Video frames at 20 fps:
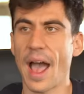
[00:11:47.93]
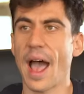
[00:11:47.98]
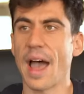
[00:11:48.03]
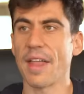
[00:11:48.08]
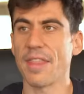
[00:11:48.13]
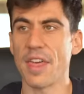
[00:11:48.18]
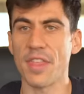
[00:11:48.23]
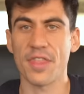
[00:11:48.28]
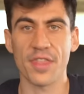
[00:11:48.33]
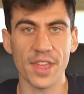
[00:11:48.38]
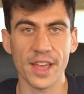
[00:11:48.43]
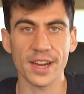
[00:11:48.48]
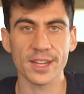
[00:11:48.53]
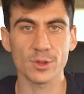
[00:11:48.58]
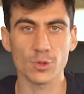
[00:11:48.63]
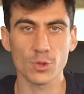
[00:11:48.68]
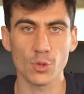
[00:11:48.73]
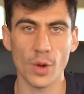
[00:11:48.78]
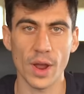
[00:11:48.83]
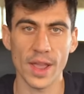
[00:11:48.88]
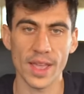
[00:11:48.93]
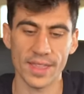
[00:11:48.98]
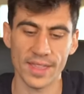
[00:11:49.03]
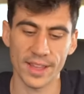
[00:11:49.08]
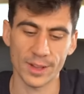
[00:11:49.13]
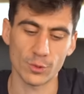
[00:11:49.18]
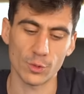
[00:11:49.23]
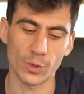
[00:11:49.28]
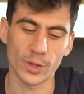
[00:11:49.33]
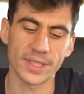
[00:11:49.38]
And the third way
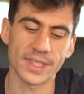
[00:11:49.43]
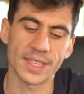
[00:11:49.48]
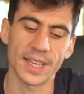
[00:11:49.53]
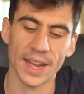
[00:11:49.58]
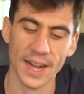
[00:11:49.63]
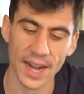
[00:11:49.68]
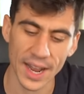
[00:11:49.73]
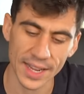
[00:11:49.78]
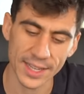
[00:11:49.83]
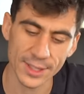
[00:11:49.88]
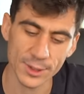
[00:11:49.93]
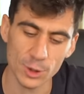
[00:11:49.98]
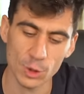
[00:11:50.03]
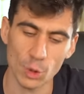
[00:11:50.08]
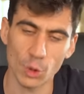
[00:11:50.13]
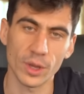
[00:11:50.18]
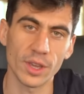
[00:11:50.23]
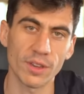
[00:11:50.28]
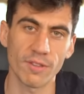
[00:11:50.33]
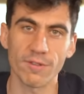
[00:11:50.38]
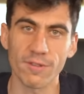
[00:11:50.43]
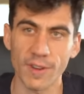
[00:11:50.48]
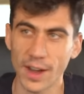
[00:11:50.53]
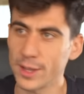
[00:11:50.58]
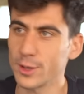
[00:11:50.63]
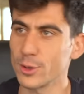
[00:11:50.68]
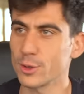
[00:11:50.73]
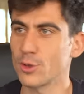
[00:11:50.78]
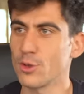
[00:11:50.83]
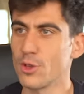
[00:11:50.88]
that we tried to give
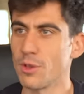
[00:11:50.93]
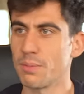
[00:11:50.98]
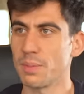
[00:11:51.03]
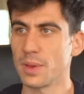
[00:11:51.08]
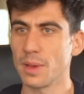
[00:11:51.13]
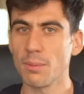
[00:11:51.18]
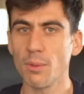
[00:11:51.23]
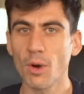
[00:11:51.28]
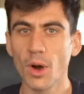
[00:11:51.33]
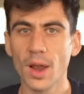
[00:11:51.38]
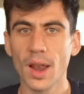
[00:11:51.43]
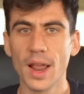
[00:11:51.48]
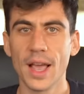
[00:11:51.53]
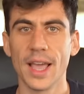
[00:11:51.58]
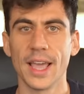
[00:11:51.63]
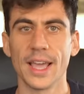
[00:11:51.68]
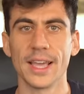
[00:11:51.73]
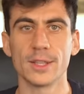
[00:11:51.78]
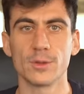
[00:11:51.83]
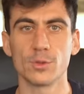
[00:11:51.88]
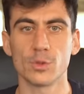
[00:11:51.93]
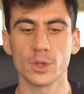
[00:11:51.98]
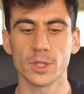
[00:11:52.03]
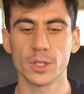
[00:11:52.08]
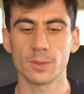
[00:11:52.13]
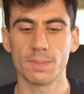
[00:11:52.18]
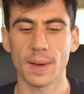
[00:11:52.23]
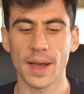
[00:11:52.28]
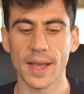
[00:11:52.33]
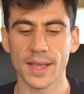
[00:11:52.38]
value to the people, it
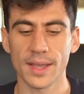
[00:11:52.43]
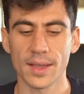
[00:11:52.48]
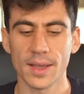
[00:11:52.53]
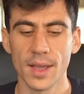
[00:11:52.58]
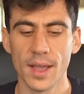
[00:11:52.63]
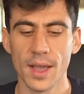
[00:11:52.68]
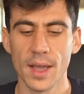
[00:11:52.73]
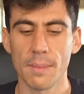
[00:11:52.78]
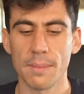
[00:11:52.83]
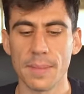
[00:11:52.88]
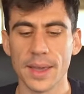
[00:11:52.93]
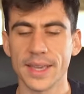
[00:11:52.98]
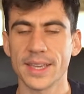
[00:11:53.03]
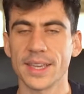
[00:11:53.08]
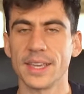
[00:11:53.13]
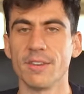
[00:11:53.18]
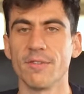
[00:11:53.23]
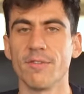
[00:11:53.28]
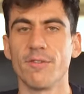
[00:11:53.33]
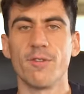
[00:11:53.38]
was by making